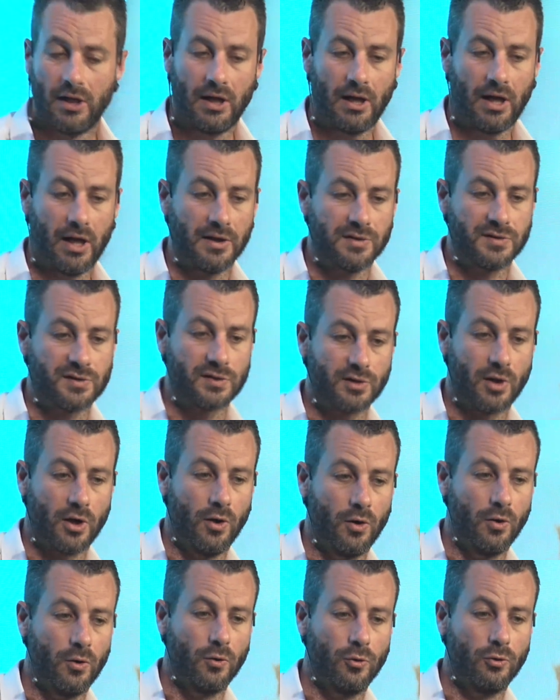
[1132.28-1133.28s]
And
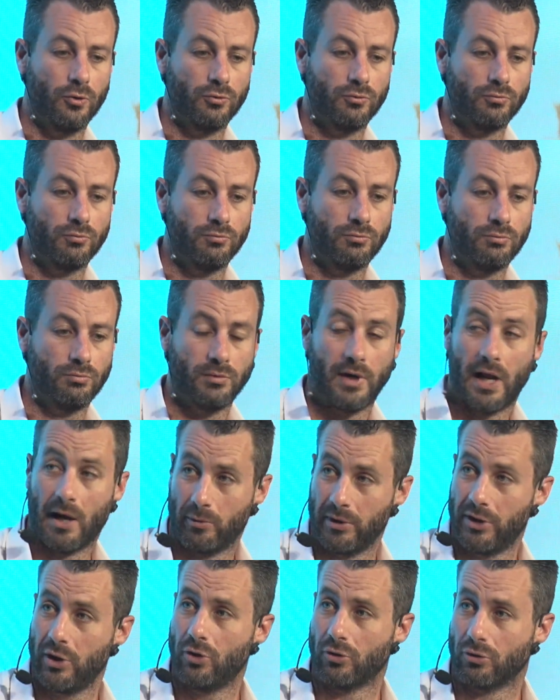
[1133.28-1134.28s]
so now
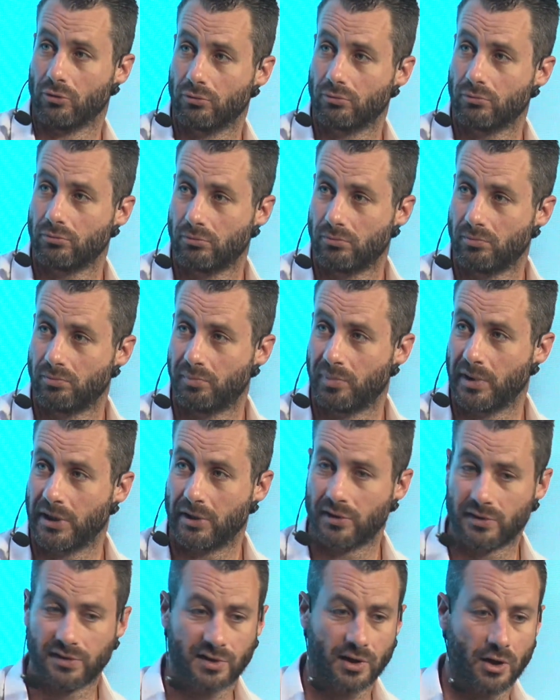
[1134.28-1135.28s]
we do,
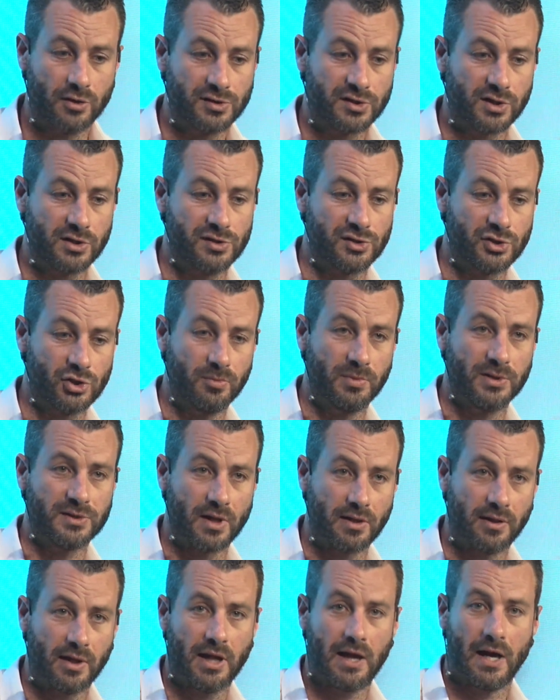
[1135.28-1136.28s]
because those consumers
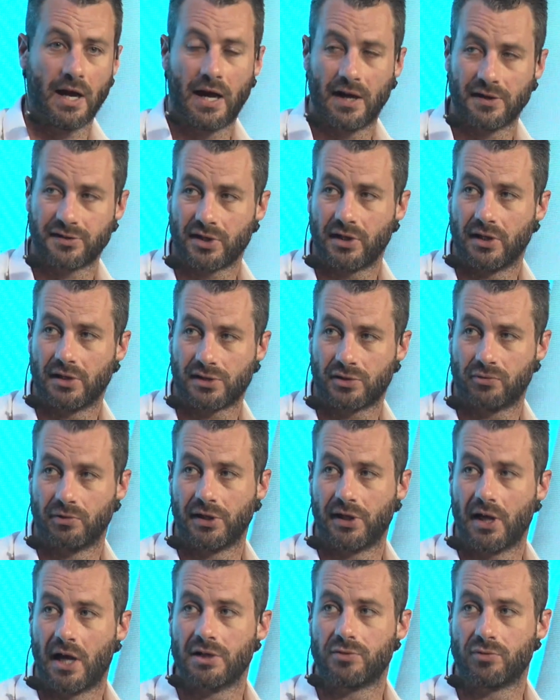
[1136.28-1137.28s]
are there asking us to
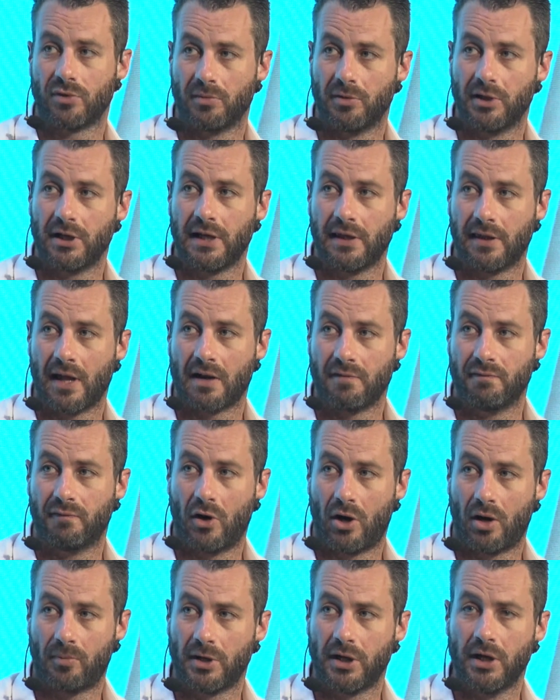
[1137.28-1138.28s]
engage with them in that
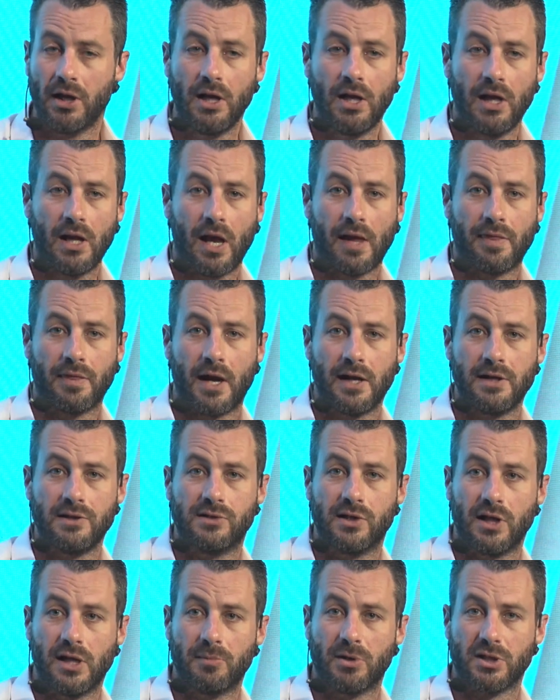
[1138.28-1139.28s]
environment, and they
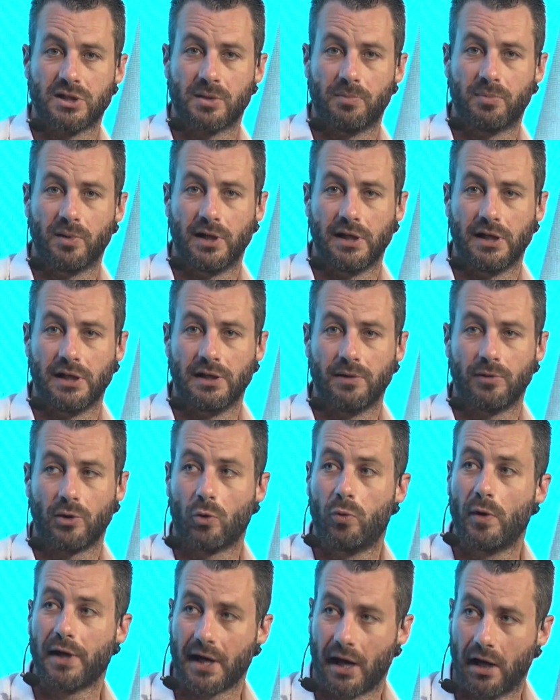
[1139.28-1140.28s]
deem it to be
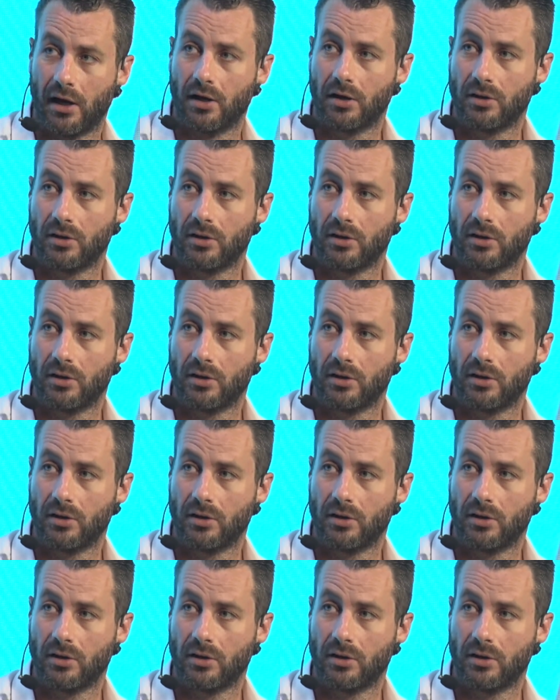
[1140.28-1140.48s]
quicker.